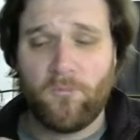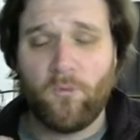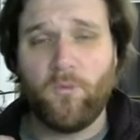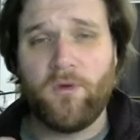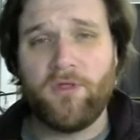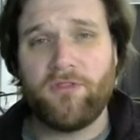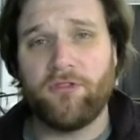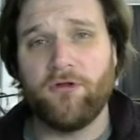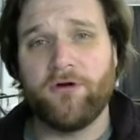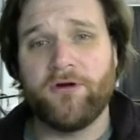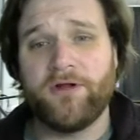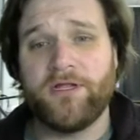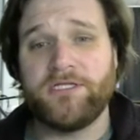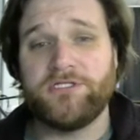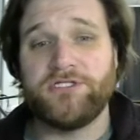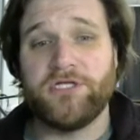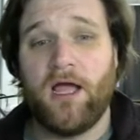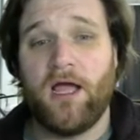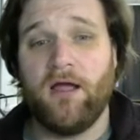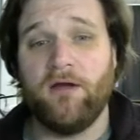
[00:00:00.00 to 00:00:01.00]
With learning
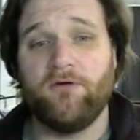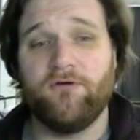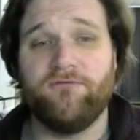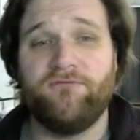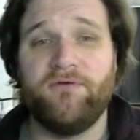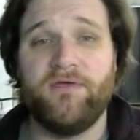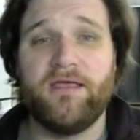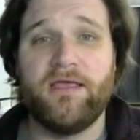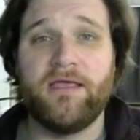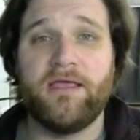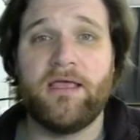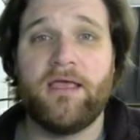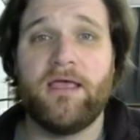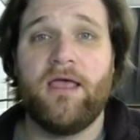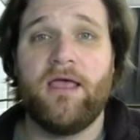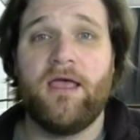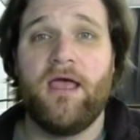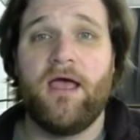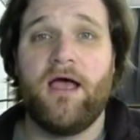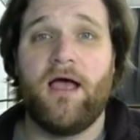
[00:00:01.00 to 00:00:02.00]
geography,
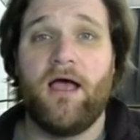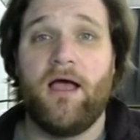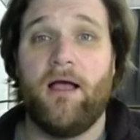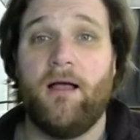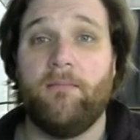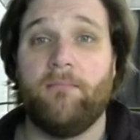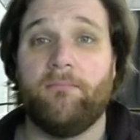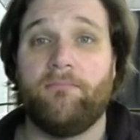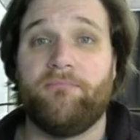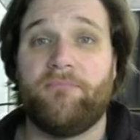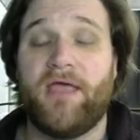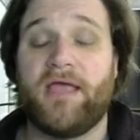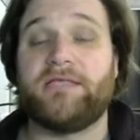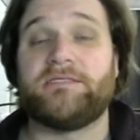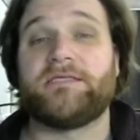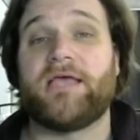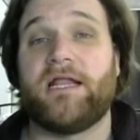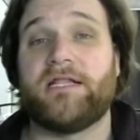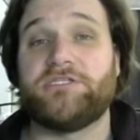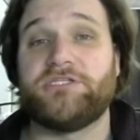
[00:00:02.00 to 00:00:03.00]

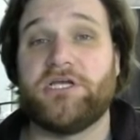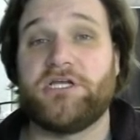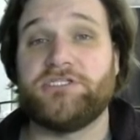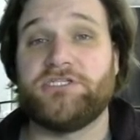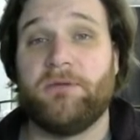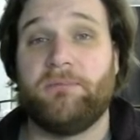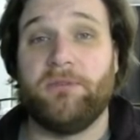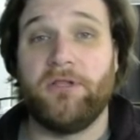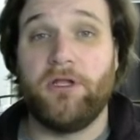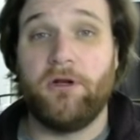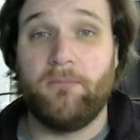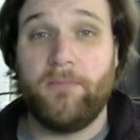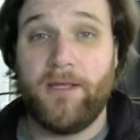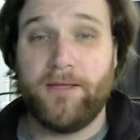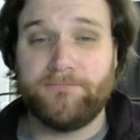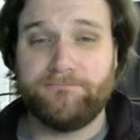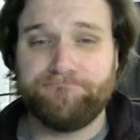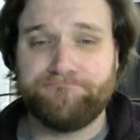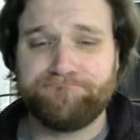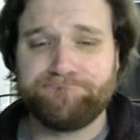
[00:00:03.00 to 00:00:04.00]
things kind of change up a little bit.